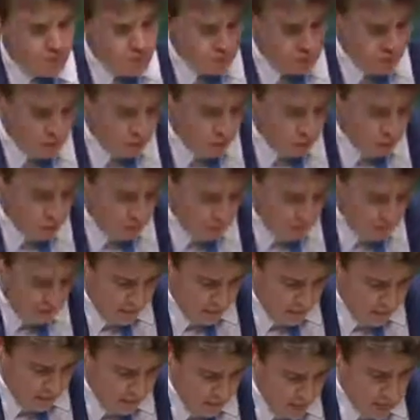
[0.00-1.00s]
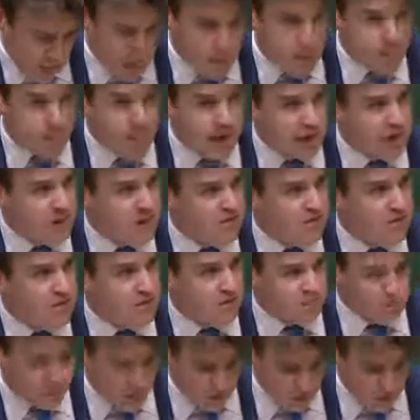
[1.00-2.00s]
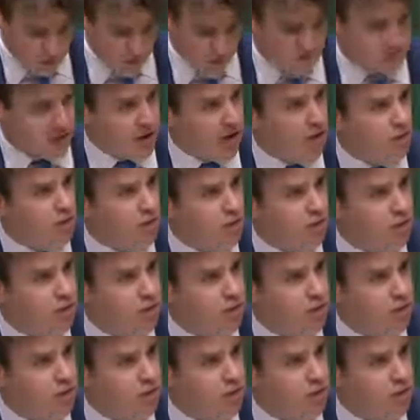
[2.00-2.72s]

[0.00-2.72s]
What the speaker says: the report. Many of them do feel